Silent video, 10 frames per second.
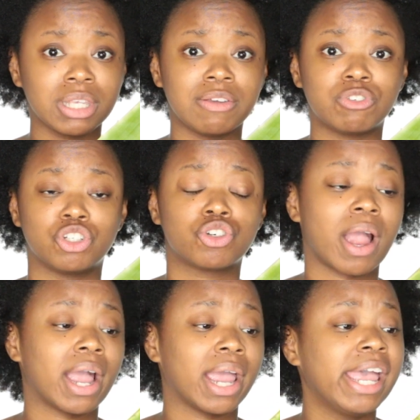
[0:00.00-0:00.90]
leaf to
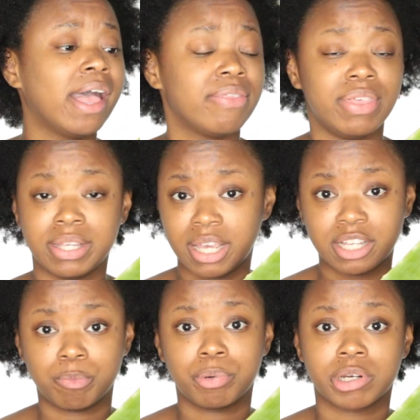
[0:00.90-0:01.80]
try this
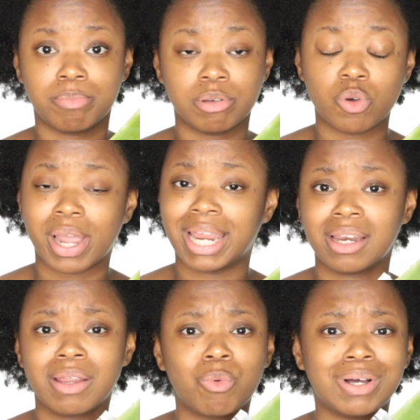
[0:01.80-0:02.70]
as a pre-poo, and
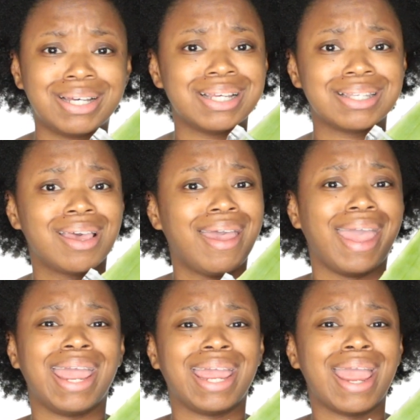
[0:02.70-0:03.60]
it was
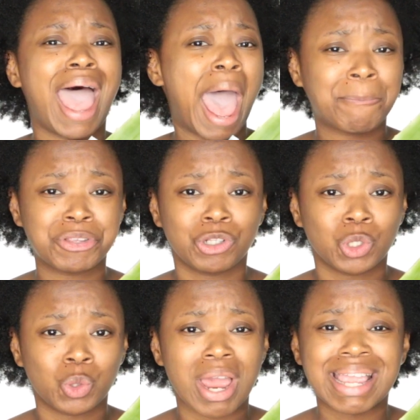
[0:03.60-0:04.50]
a
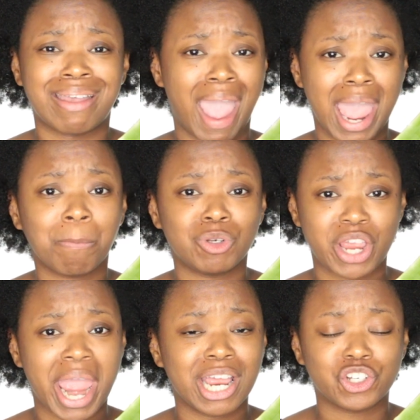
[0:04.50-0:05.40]
absolute game
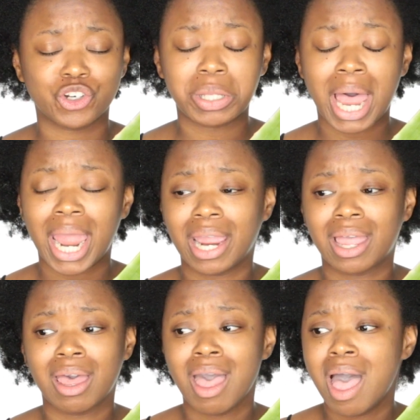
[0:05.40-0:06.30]
changer.
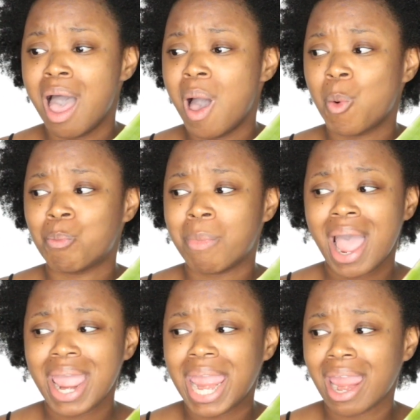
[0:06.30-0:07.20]
Like,
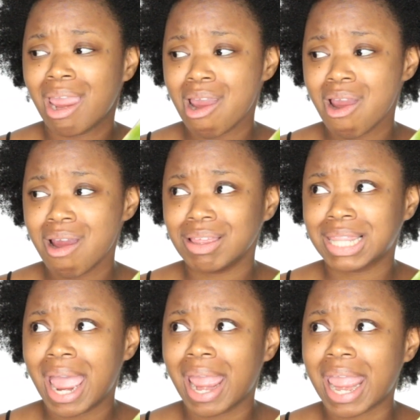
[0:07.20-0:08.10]
my hair,
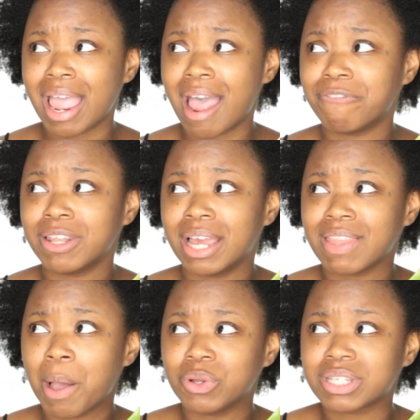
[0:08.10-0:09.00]
like, I feel like
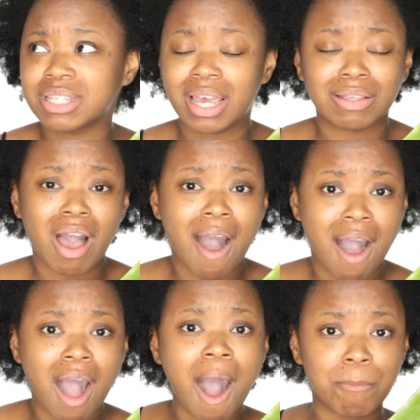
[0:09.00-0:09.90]
that was like the
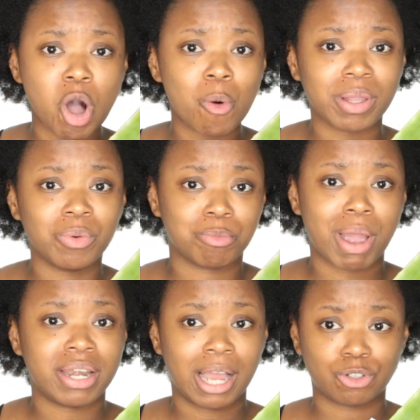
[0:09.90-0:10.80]
aha moment with
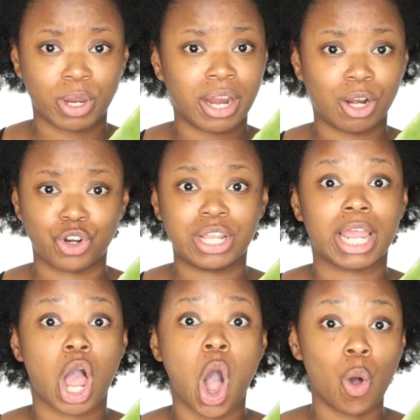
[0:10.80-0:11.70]
my natural hair trigger.
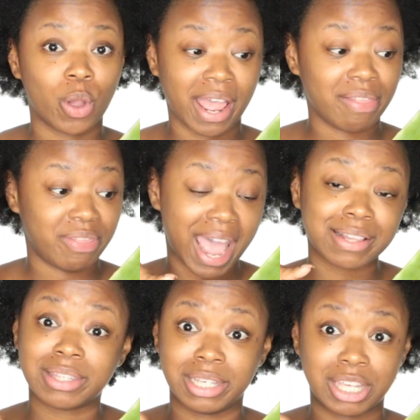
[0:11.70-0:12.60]
Like, okay,
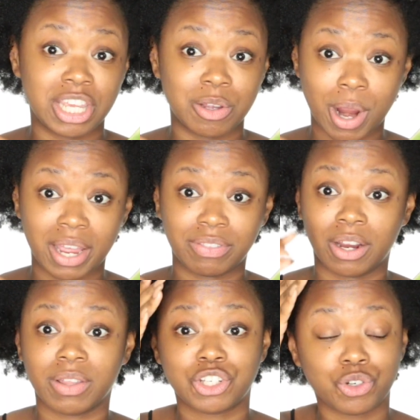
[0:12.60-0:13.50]
that's the key right
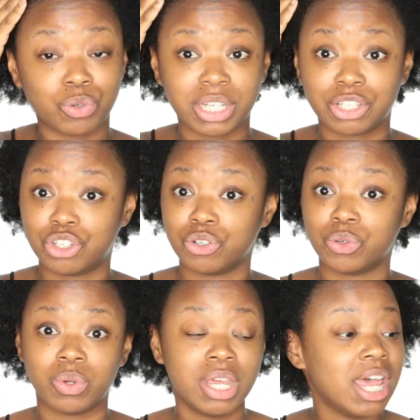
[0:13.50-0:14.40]
there that you need to
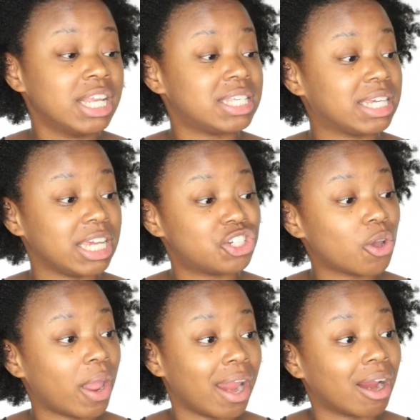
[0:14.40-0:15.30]
do to get
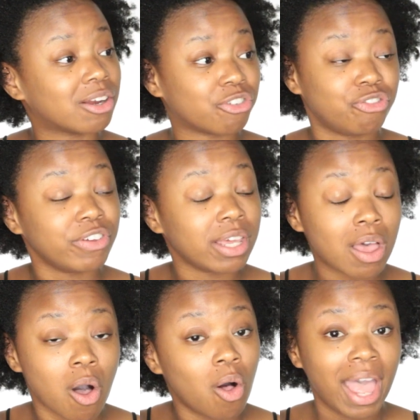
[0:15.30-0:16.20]
your hair to
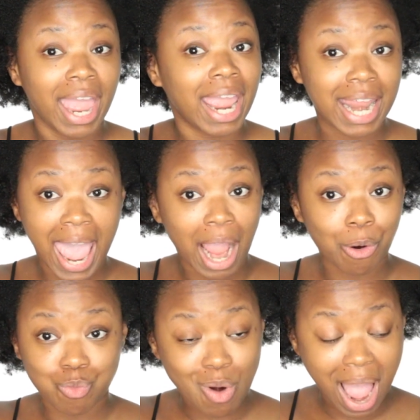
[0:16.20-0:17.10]
feel and
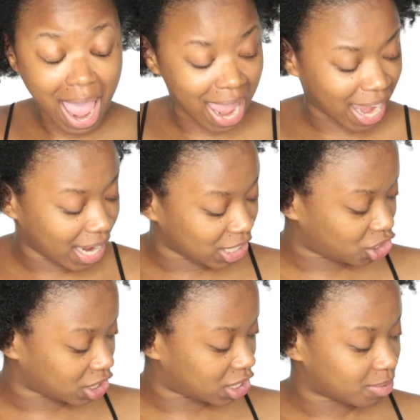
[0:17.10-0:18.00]
act right.
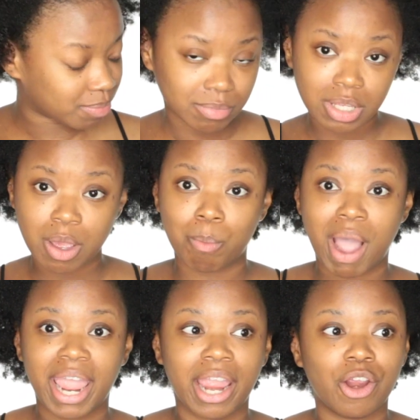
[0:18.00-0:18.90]
It's just,
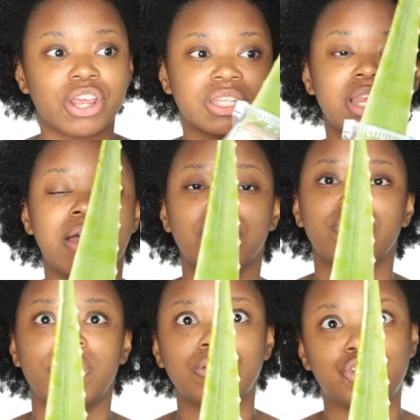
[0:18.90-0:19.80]
my hair has never
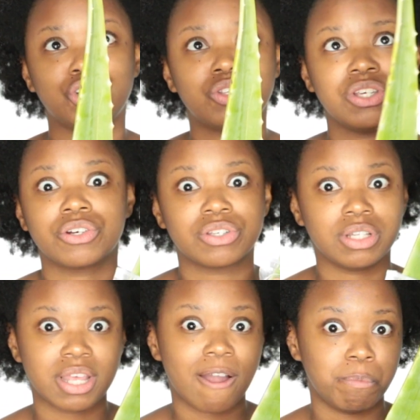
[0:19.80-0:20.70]
felt juicier
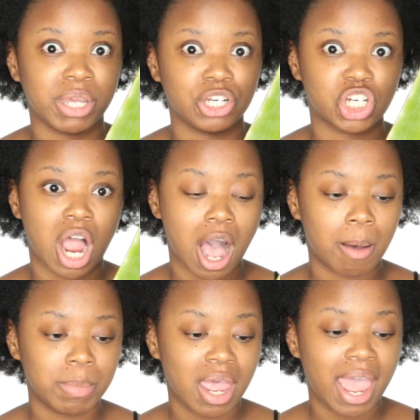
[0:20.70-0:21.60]
since our big
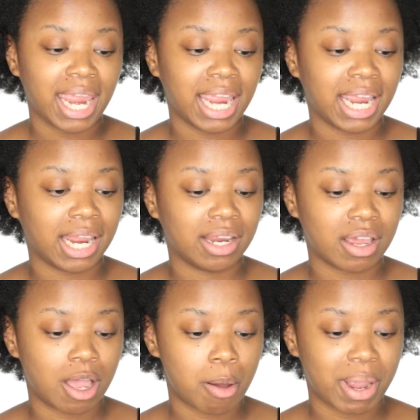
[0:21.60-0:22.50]
chop.
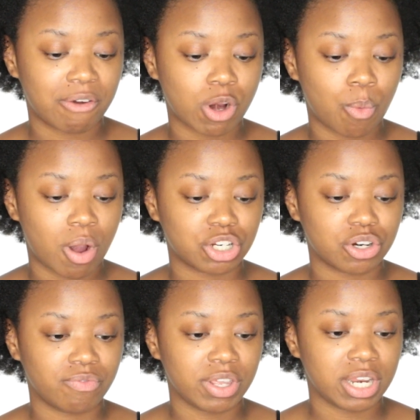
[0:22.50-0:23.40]
And after I watched
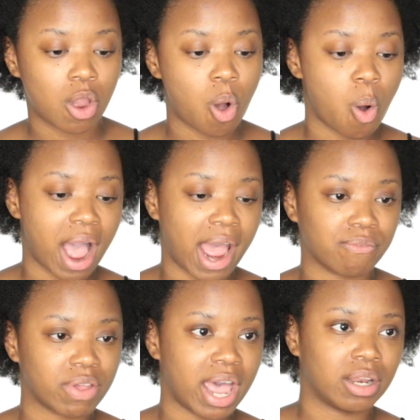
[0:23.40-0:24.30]
her video,
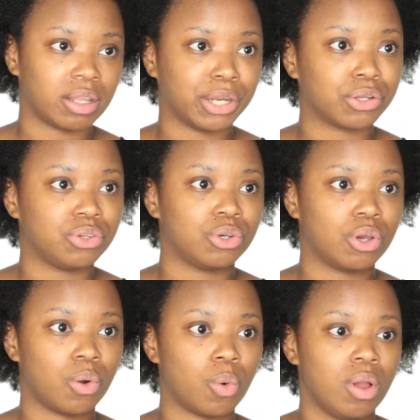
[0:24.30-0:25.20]
I kind of like, you
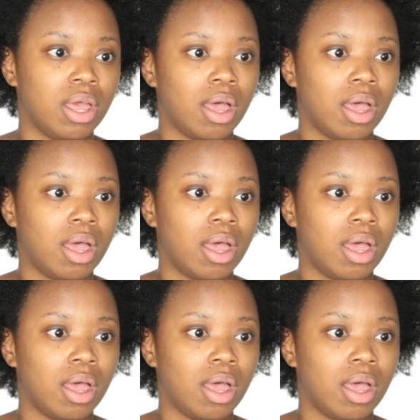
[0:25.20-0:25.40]
know,